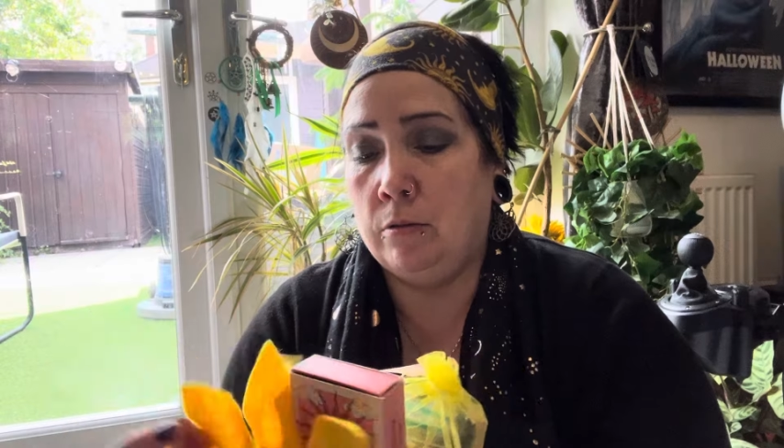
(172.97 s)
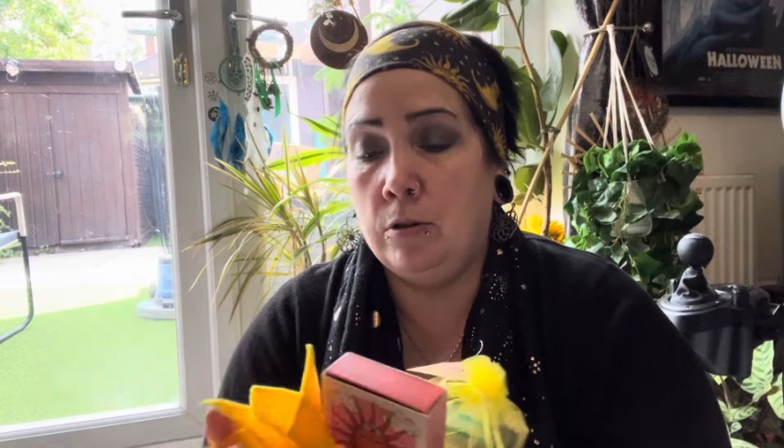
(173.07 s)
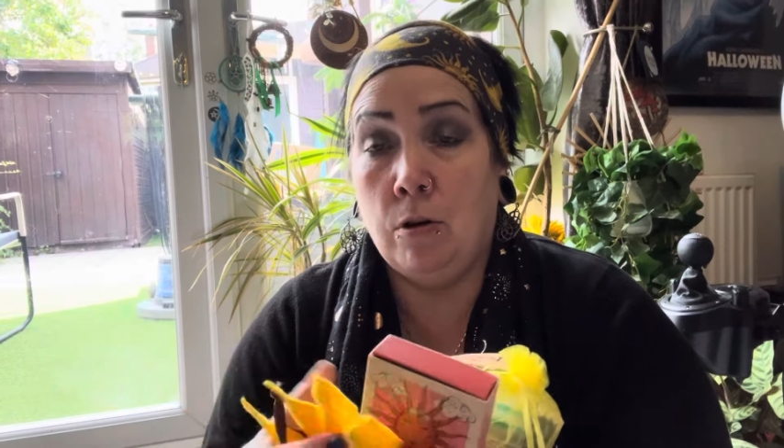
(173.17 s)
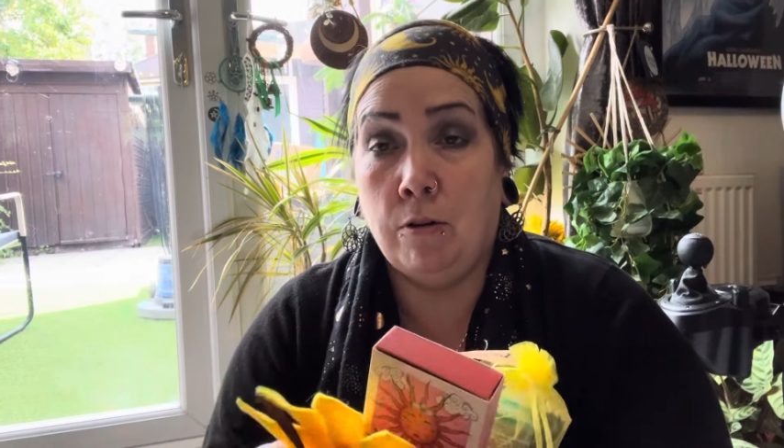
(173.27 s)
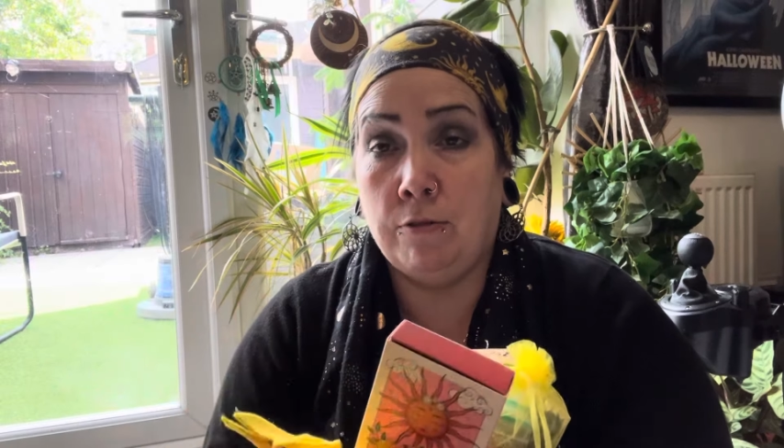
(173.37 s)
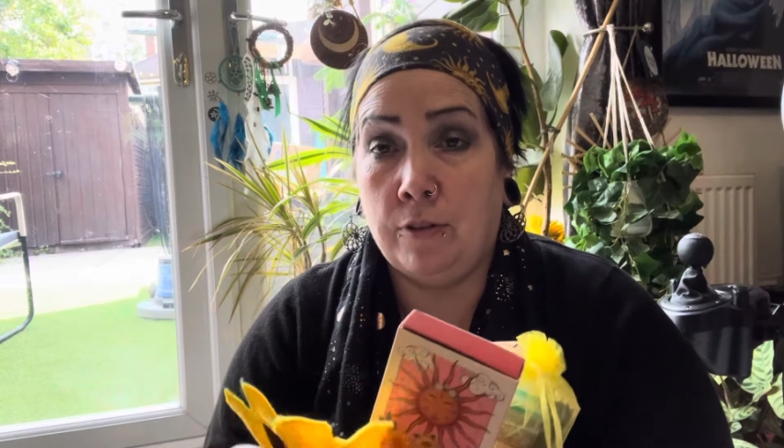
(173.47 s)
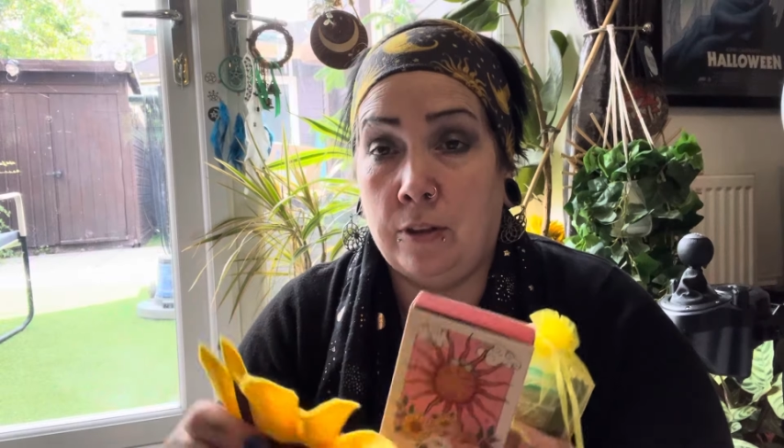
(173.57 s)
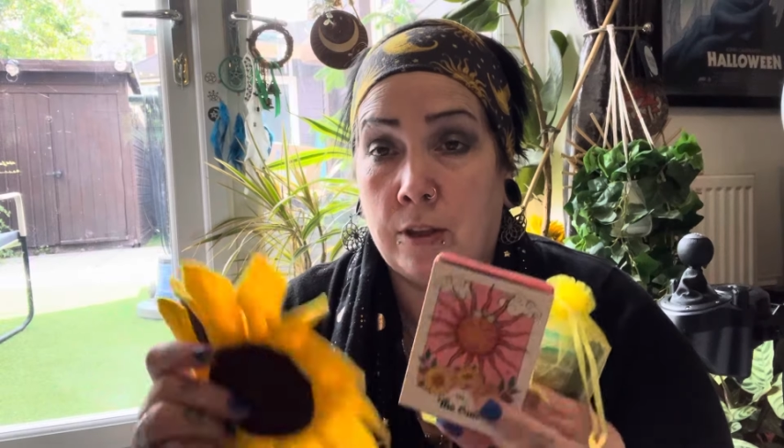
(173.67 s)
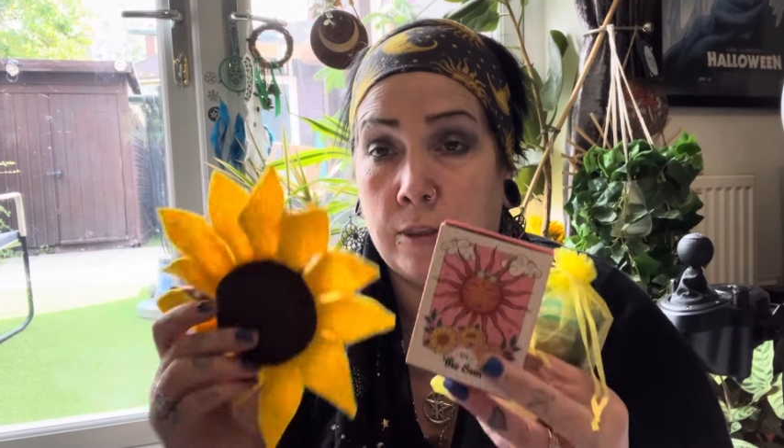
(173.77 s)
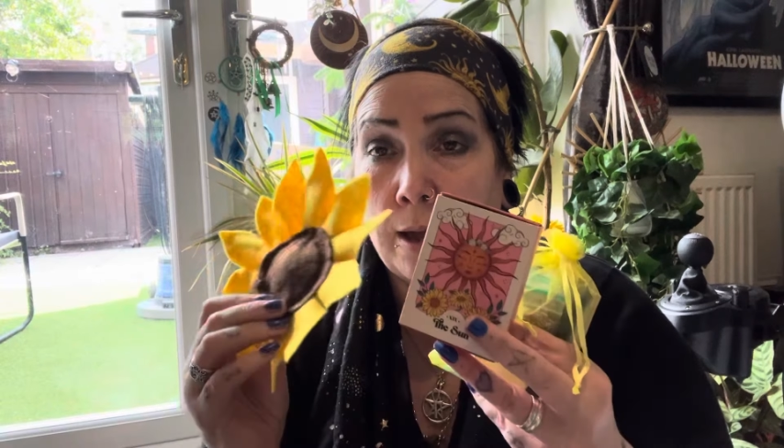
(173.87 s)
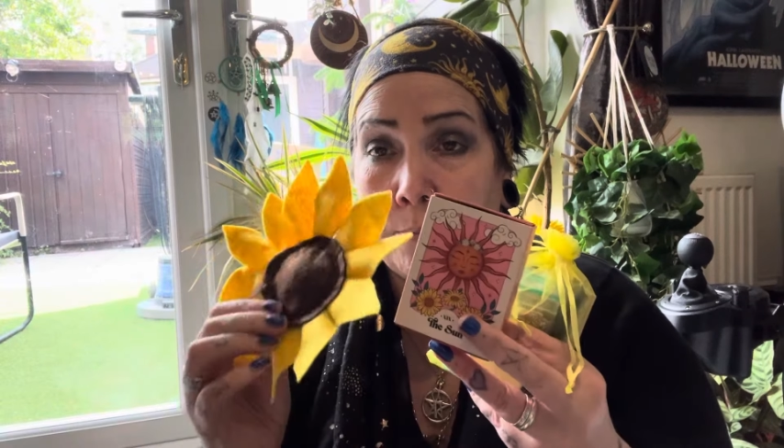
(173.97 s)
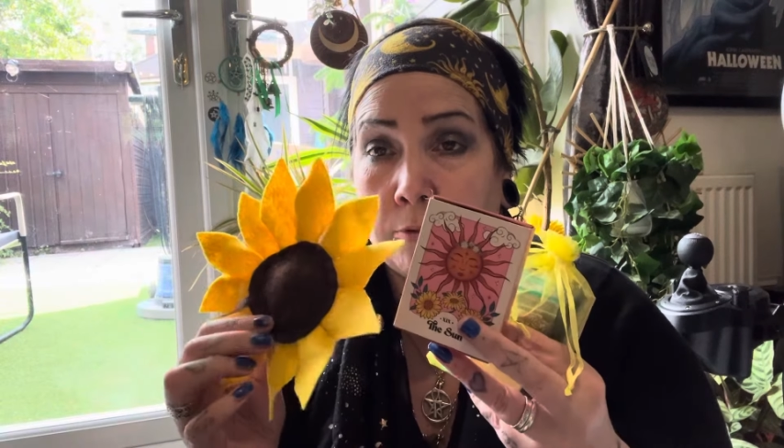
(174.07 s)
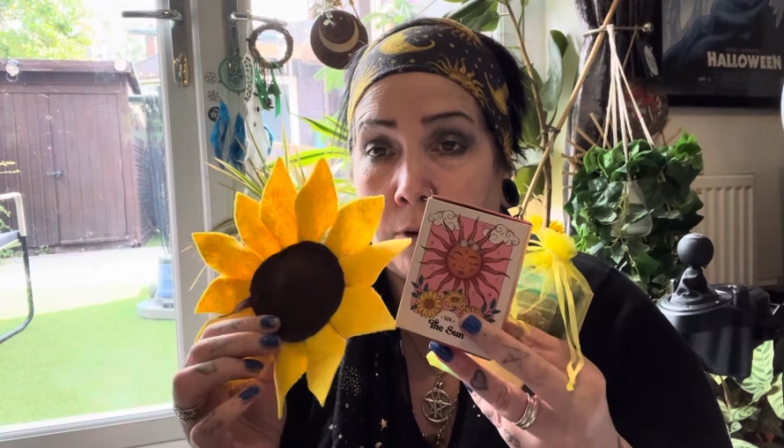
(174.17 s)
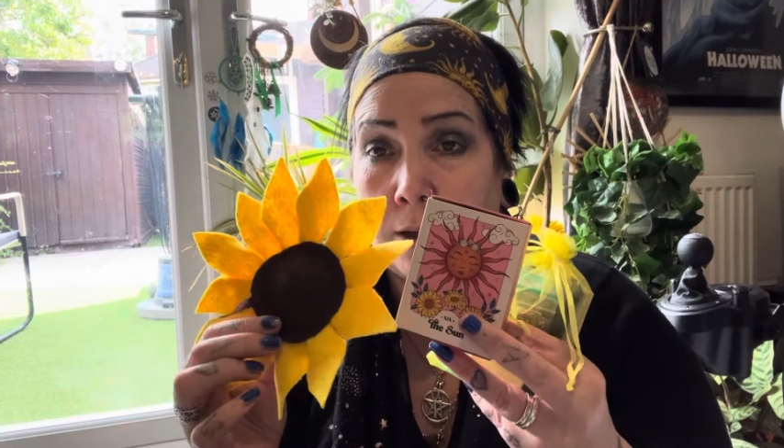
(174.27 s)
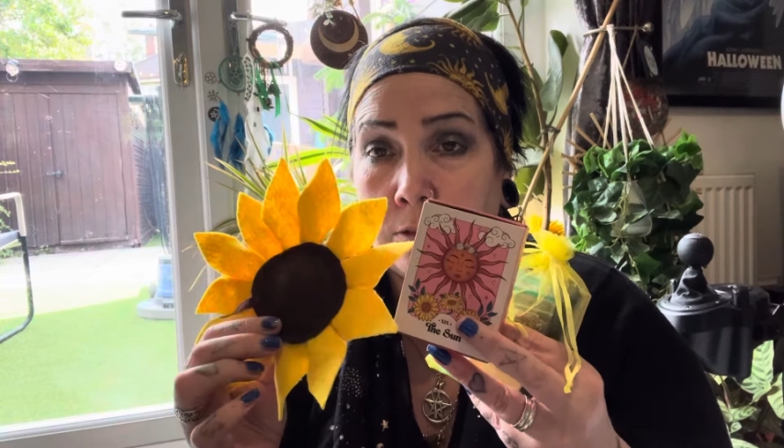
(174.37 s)
not for that
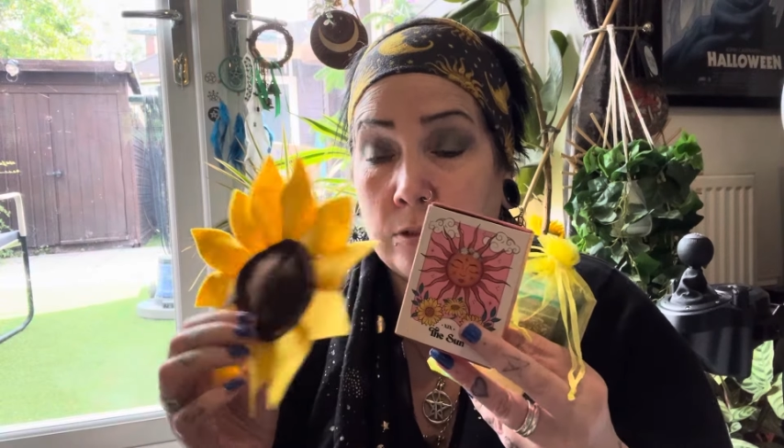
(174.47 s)
price.